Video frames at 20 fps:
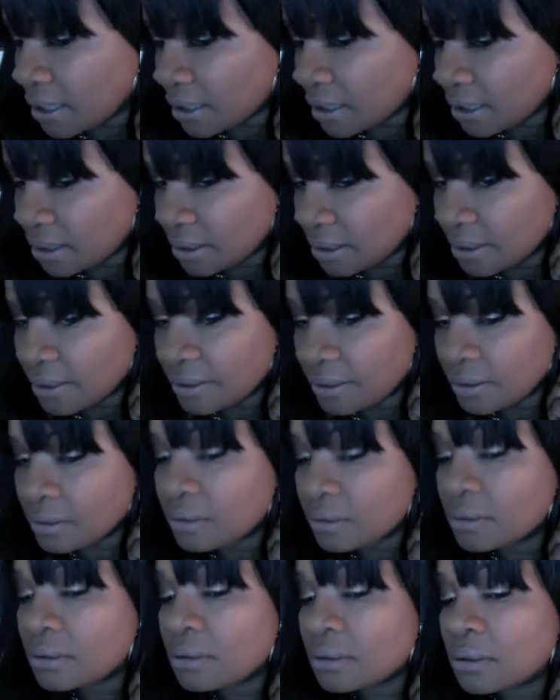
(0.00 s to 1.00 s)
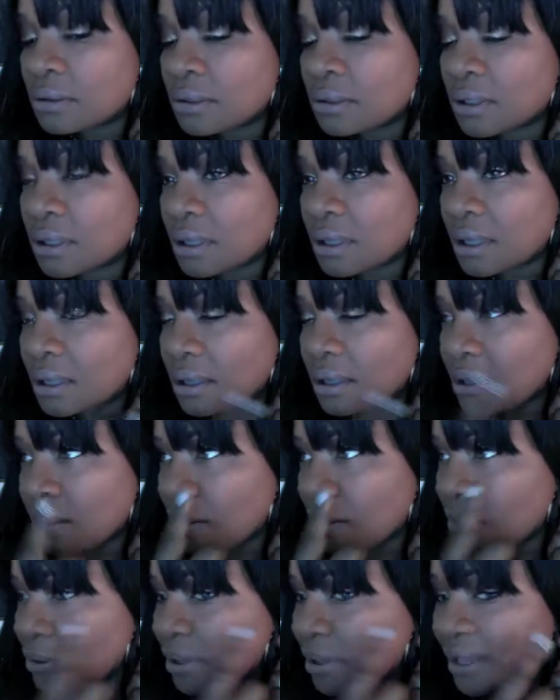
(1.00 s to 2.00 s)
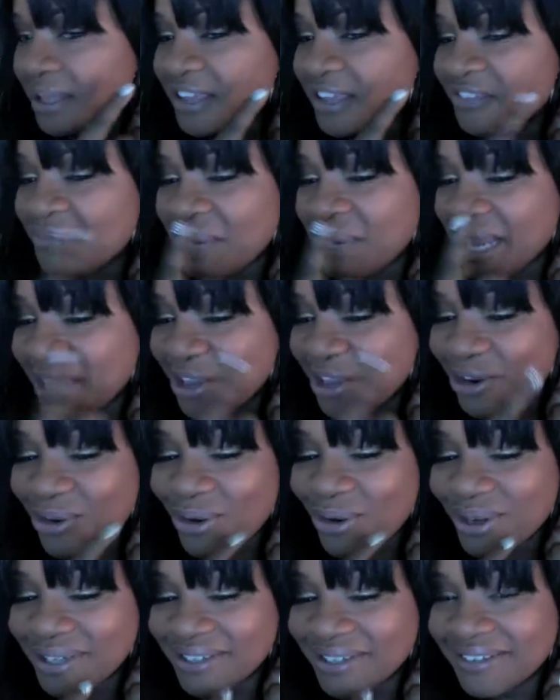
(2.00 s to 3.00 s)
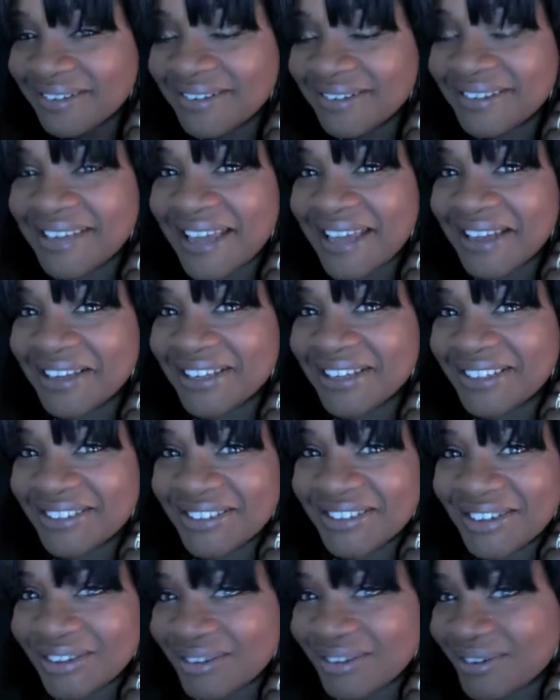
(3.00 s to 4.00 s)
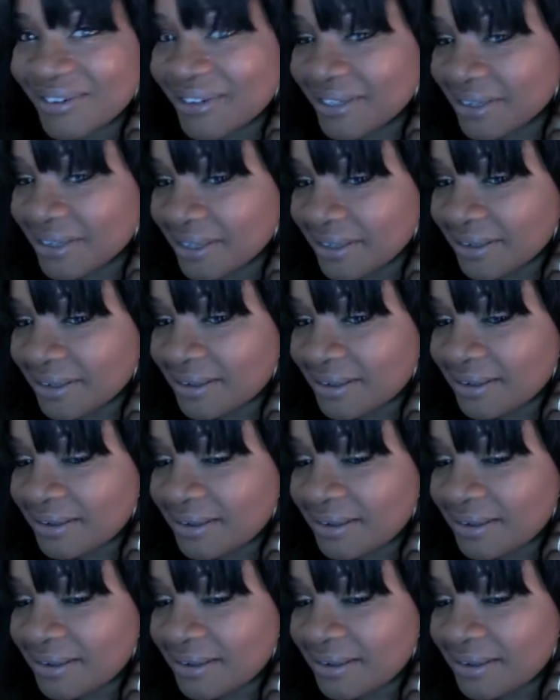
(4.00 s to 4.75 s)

of glitter. Glow. It gives me that glowing look, not glitter, glowing look.